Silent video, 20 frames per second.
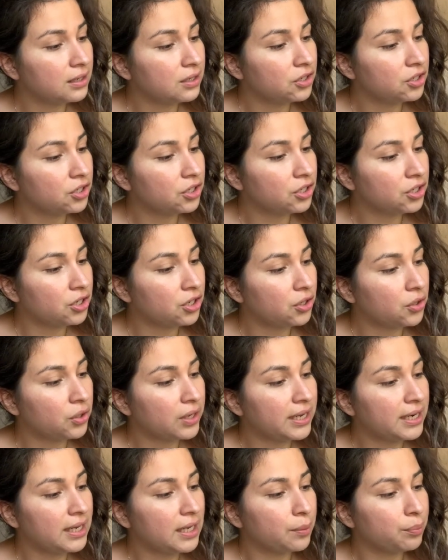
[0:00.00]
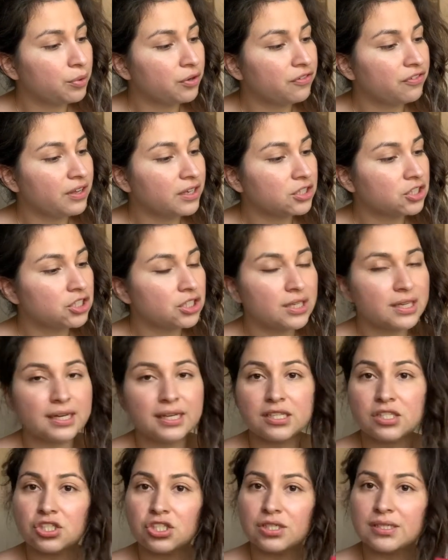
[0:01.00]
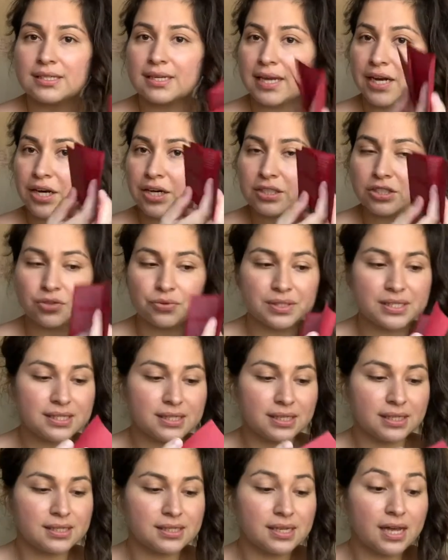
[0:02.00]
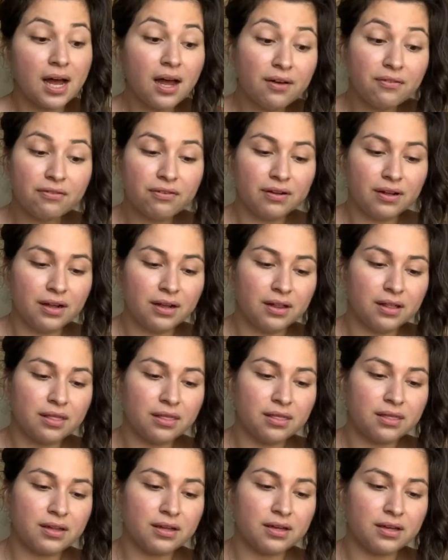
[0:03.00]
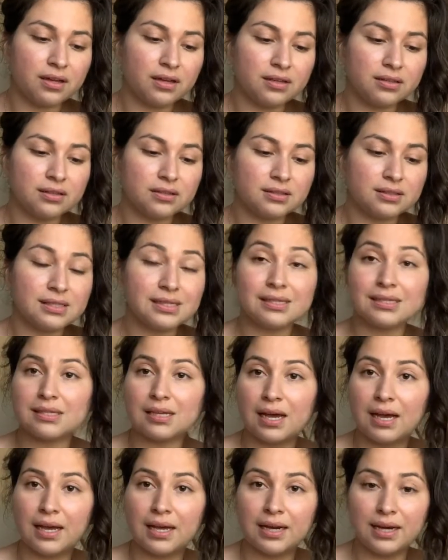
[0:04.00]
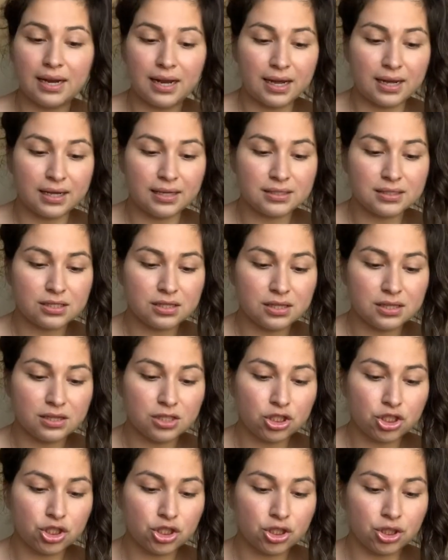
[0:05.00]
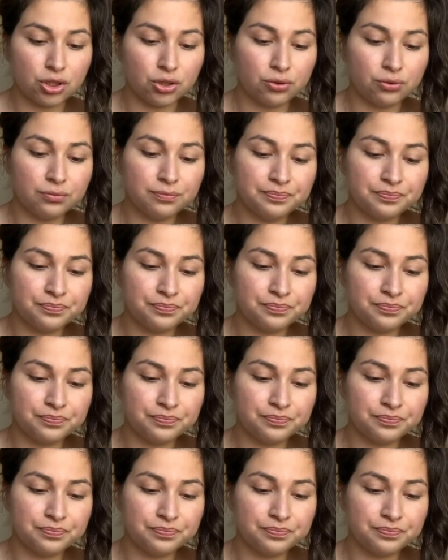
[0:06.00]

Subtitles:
you know, any imperfection is just a characteristics of the design and the shoe.